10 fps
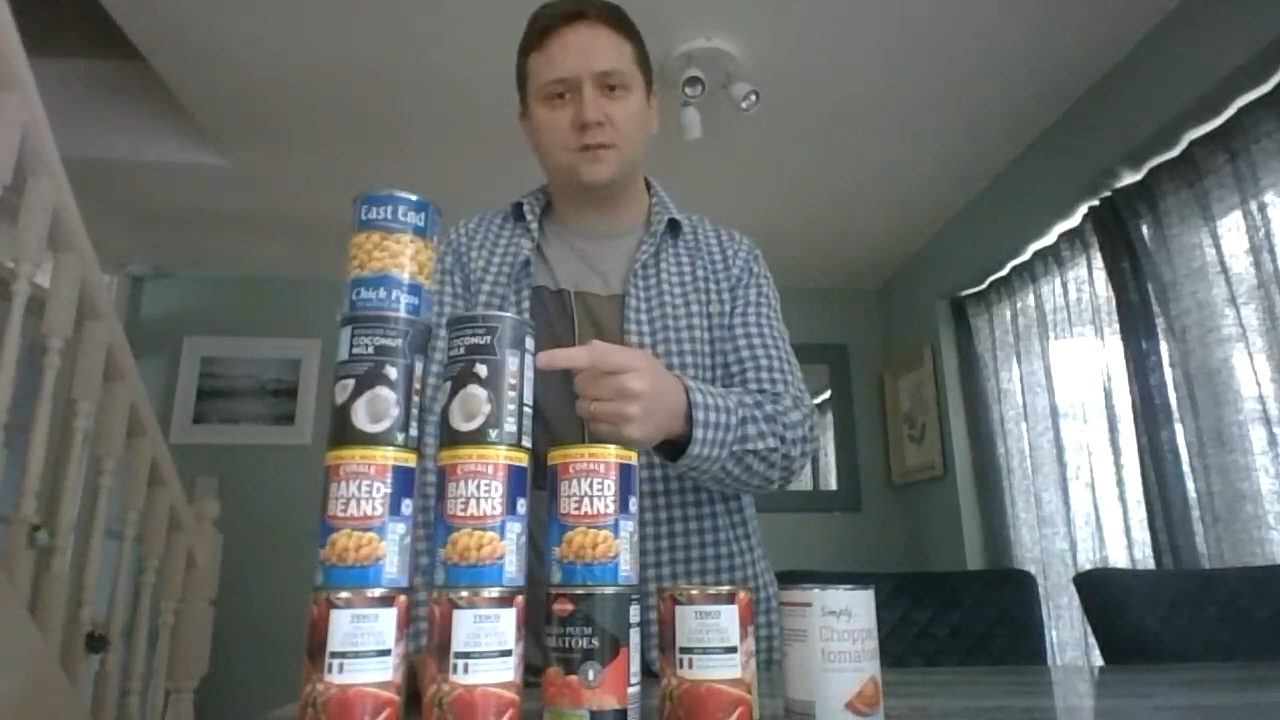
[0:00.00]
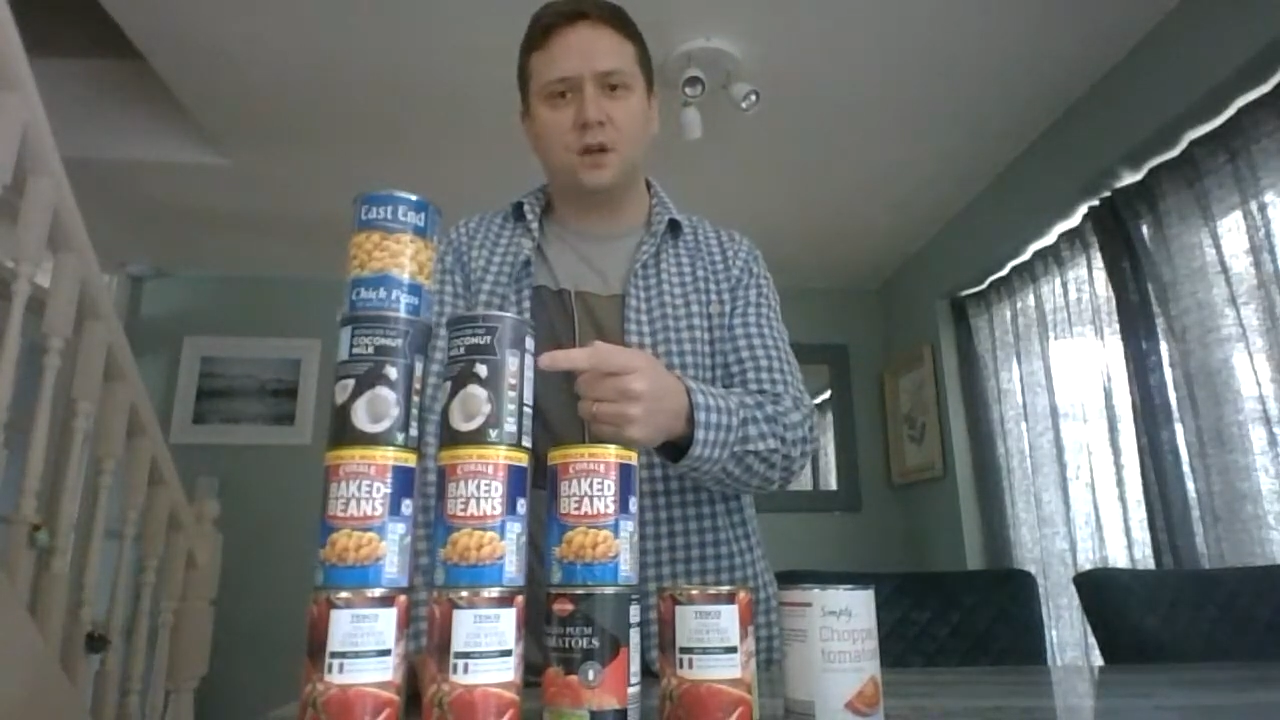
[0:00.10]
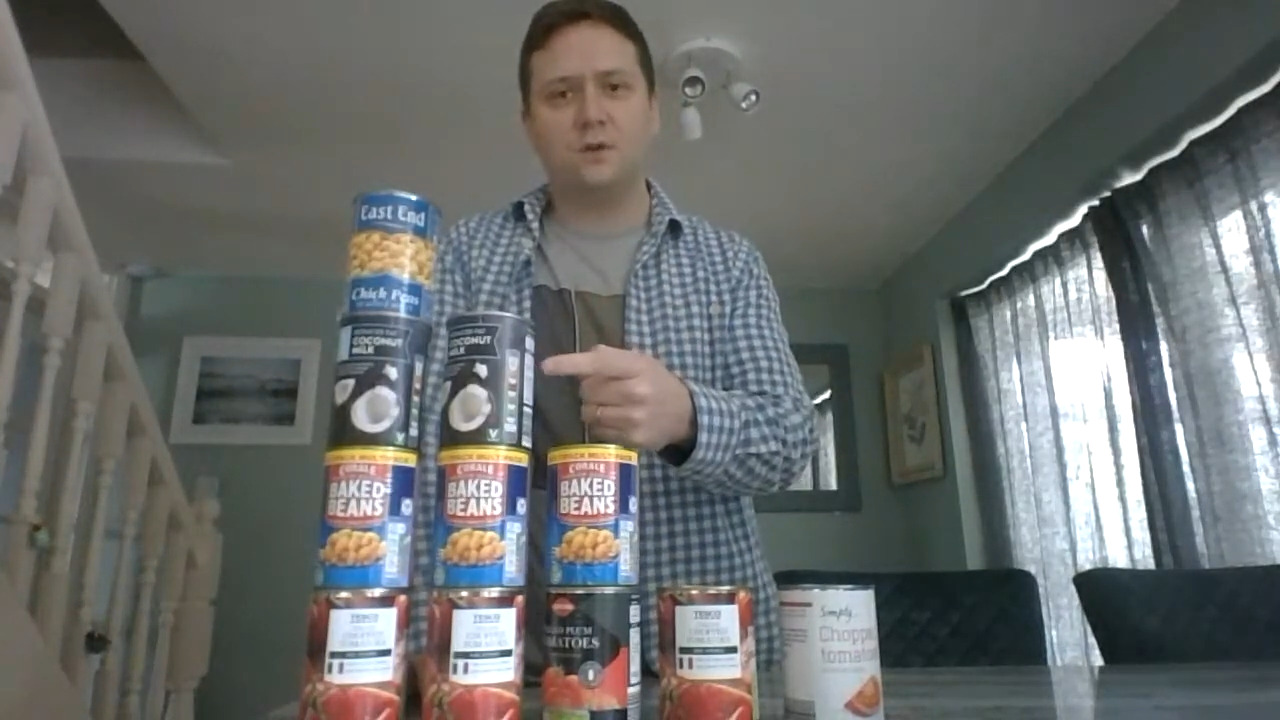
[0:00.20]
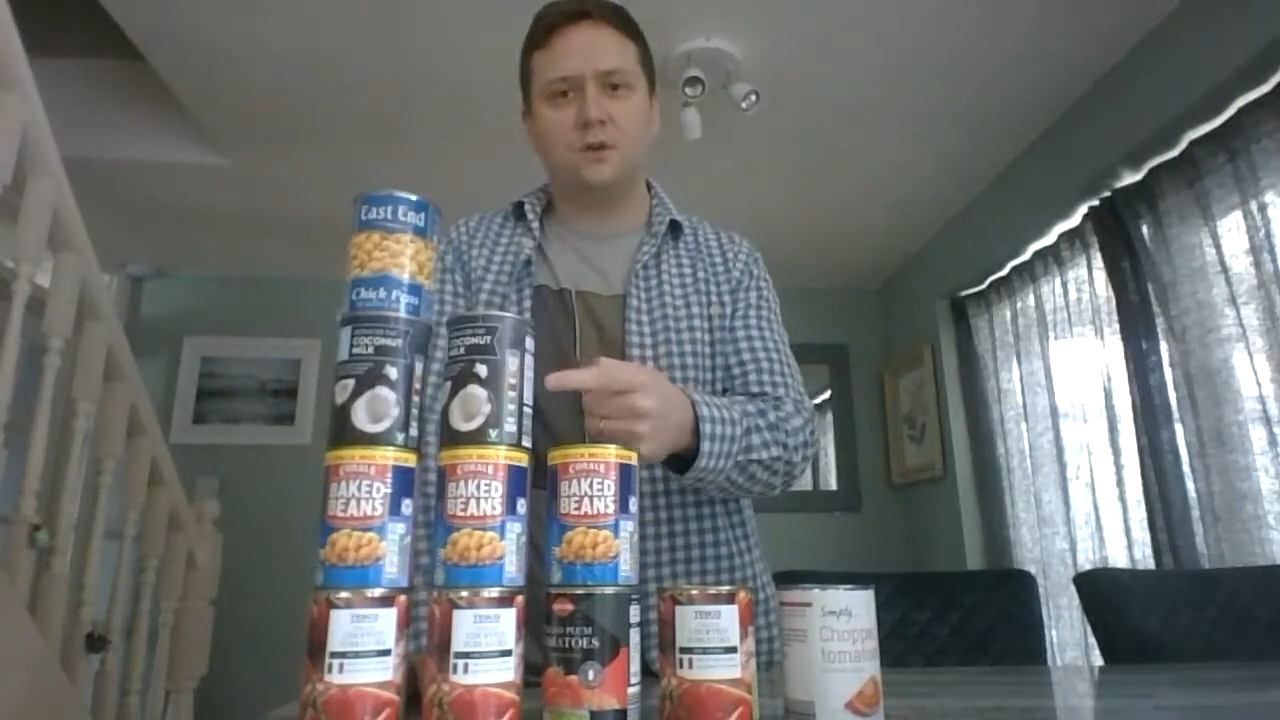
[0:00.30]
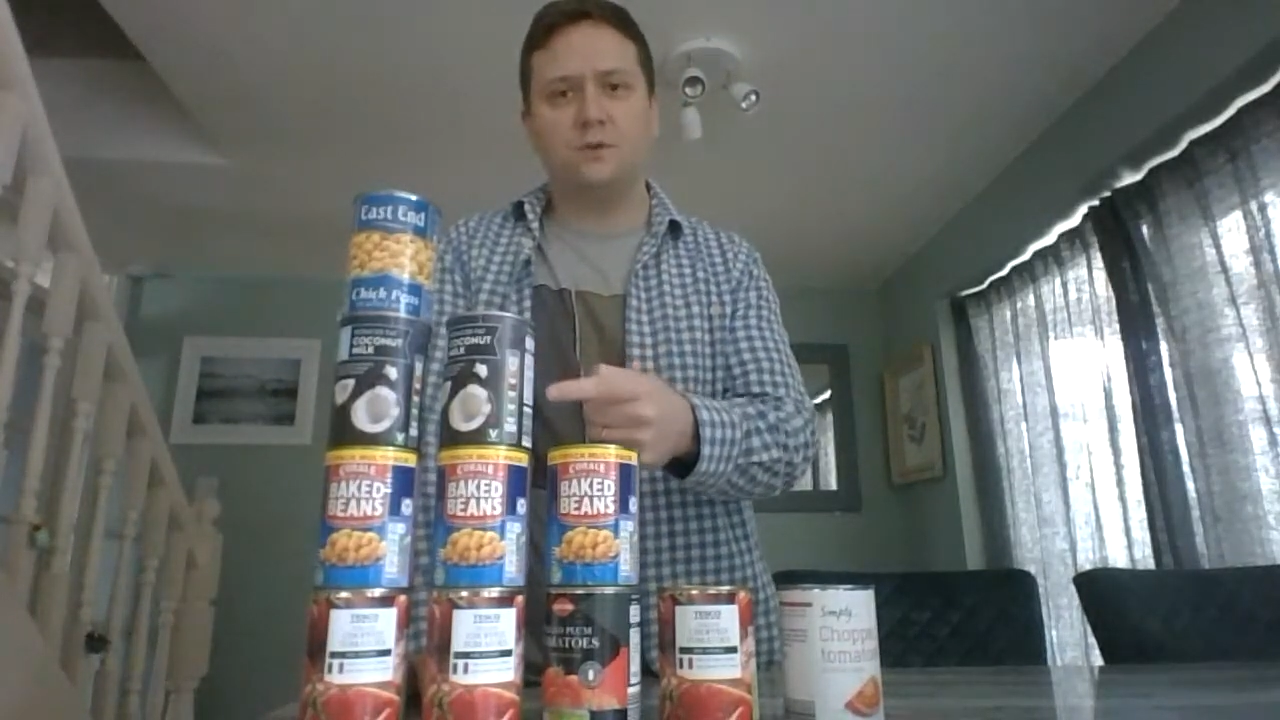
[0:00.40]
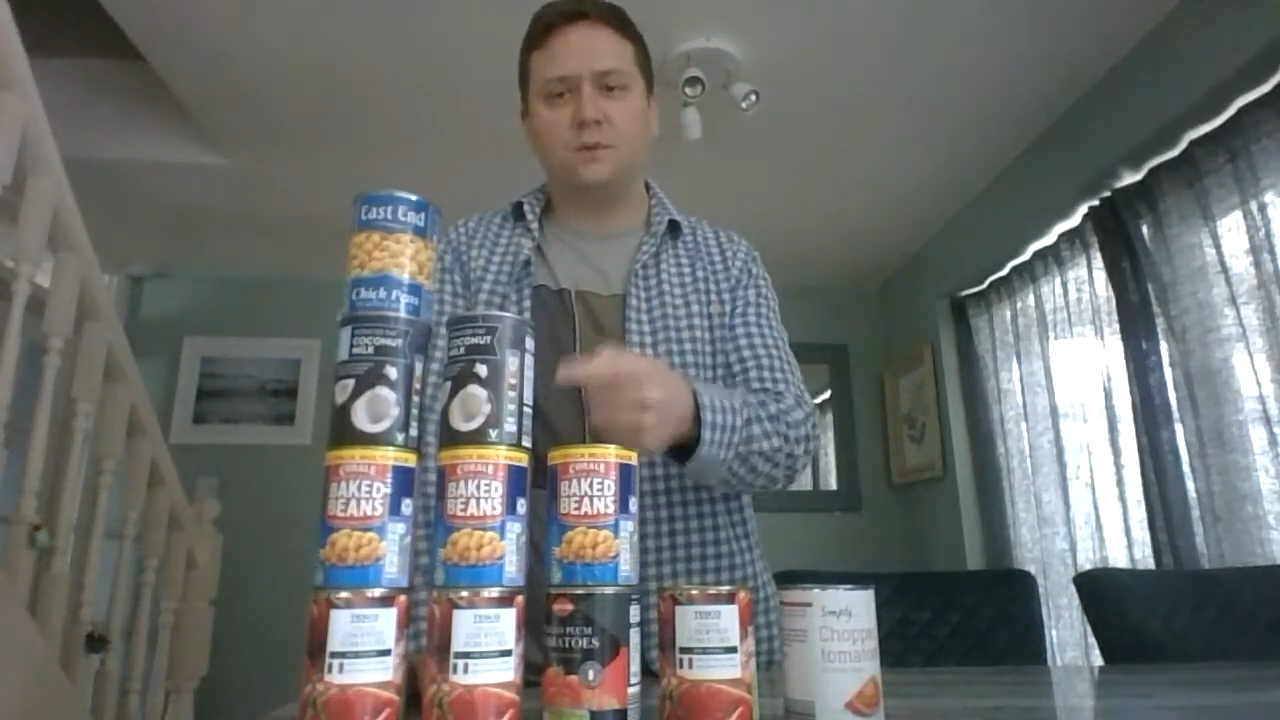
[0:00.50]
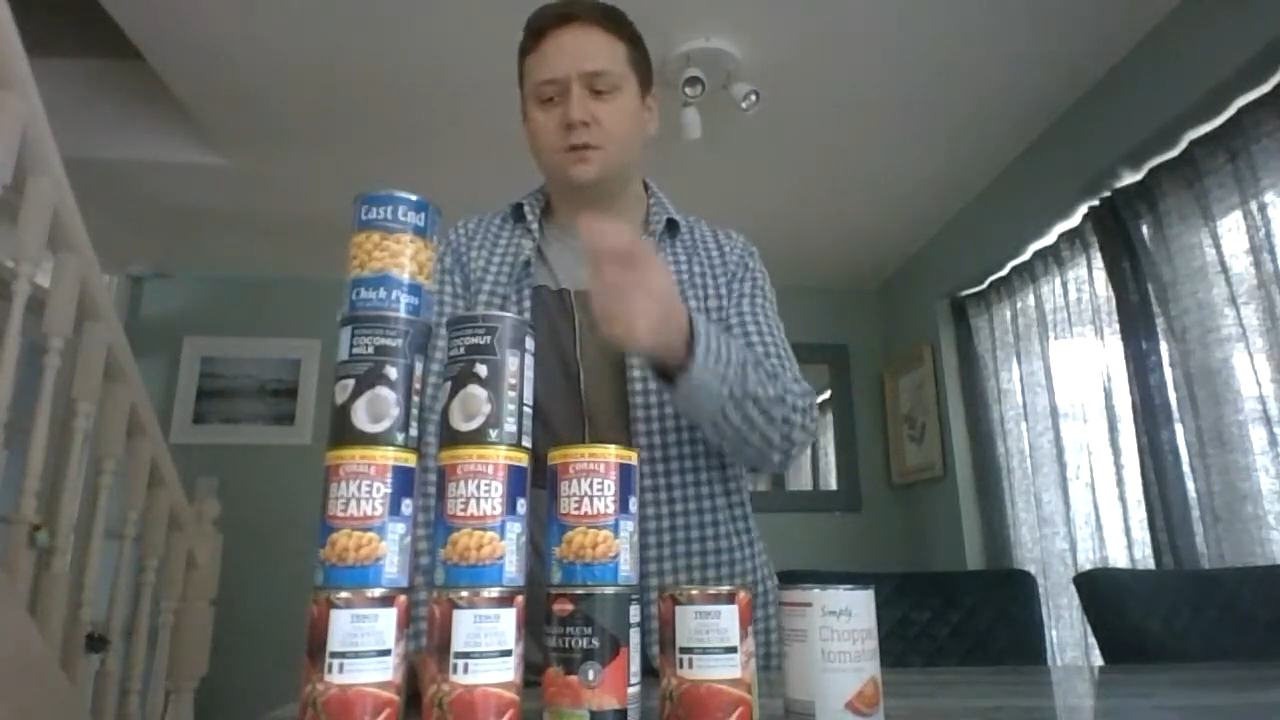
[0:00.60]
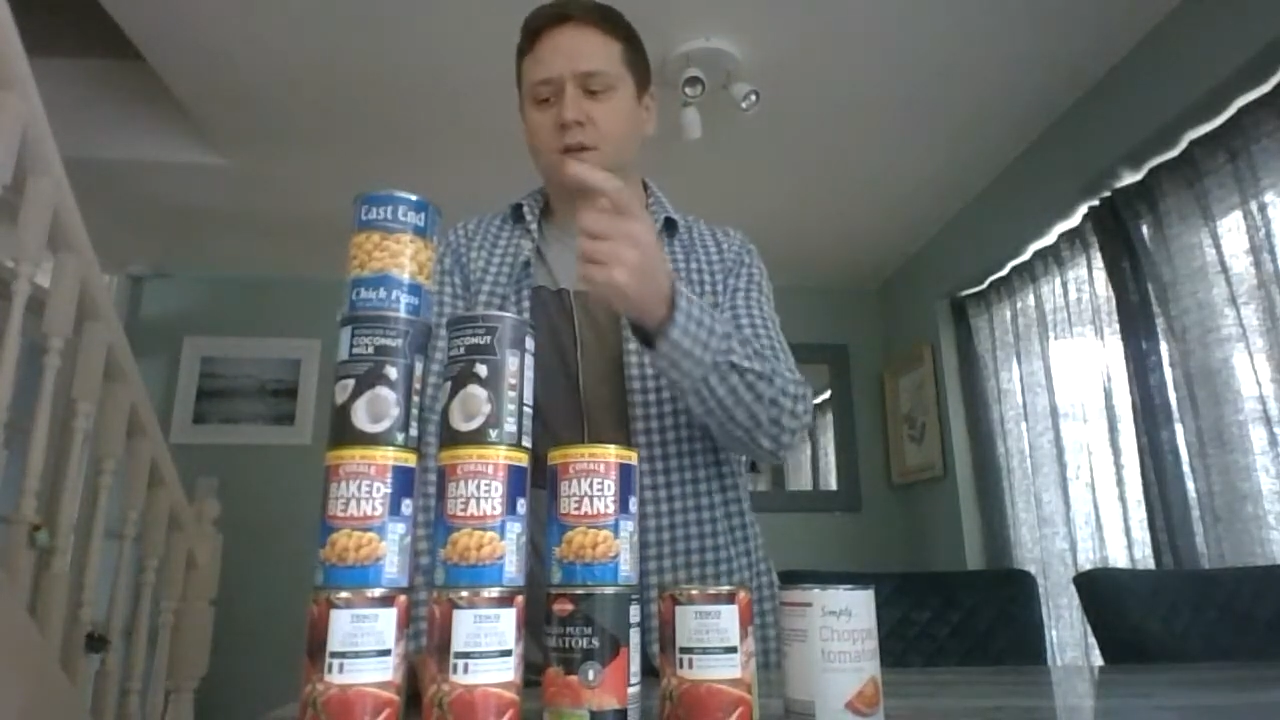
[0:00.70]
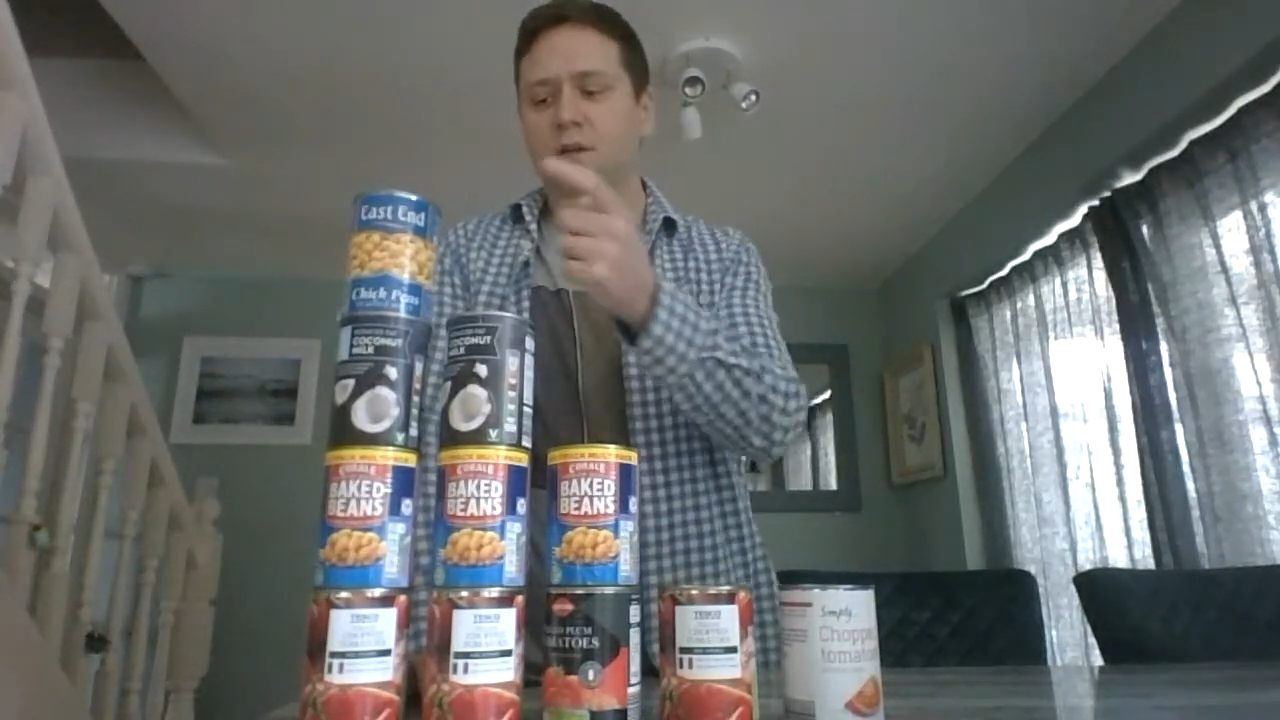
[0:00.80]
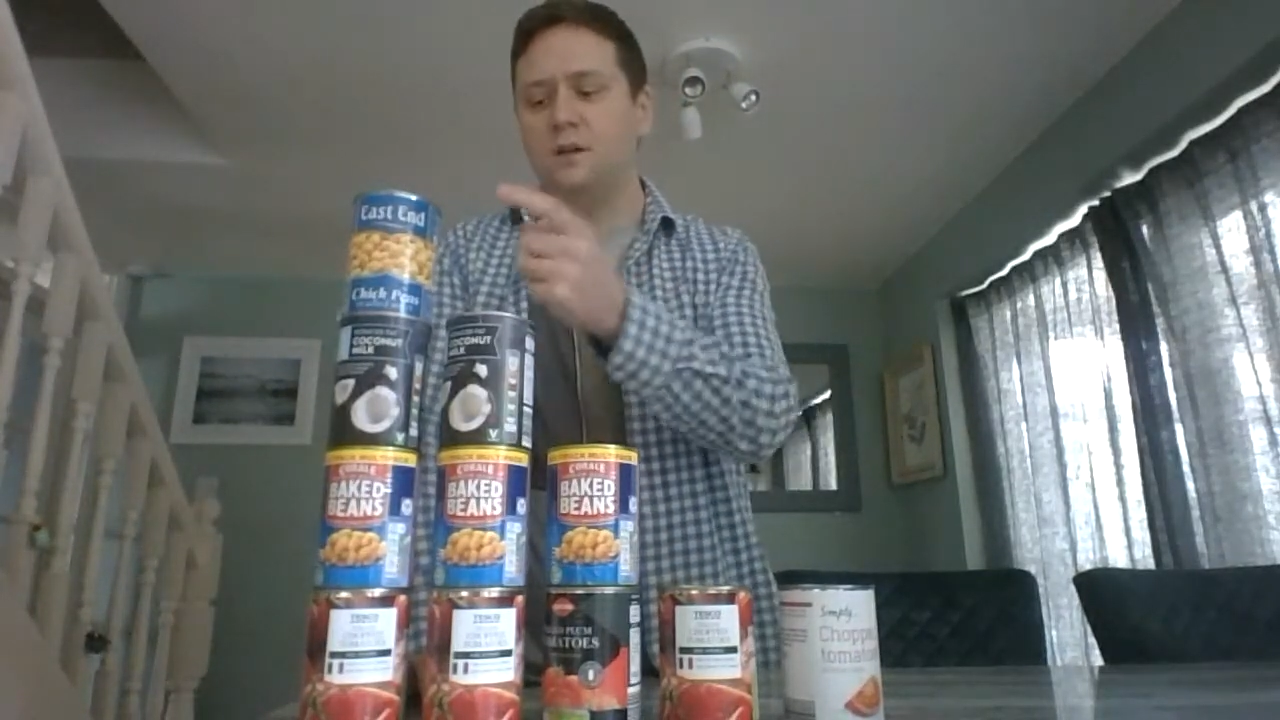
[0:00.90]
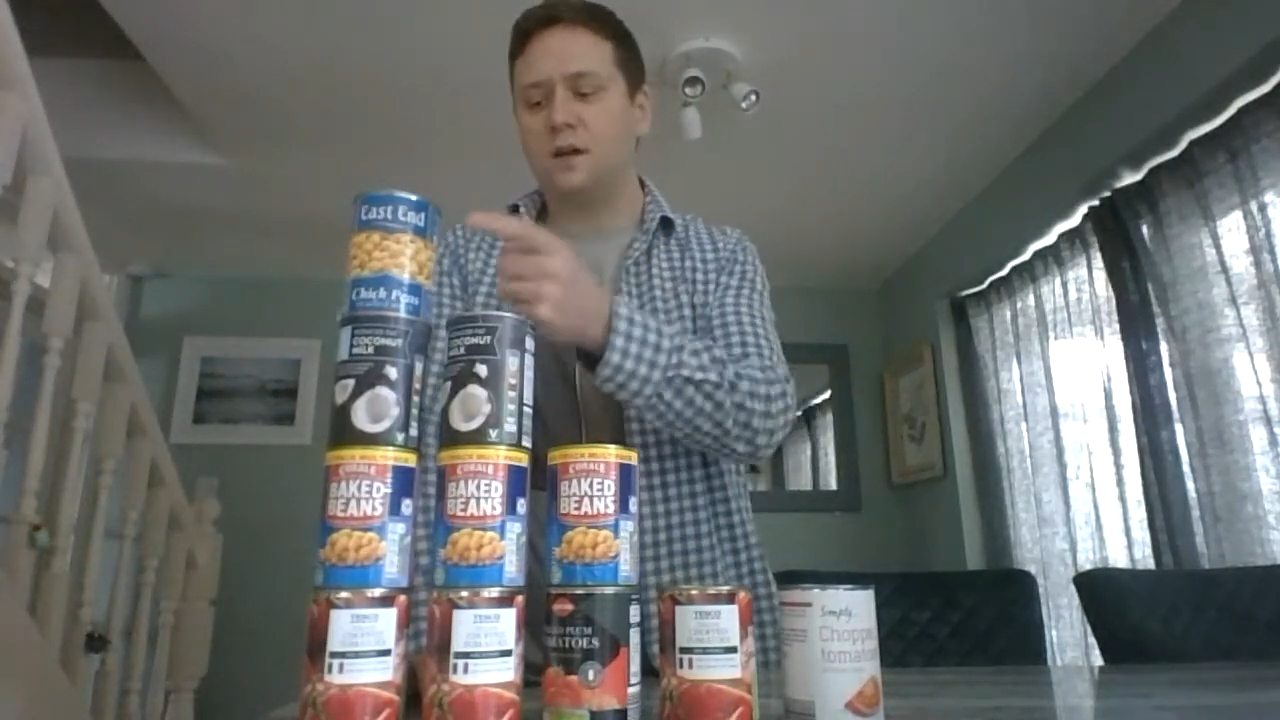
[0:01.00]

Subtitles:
coconut milk,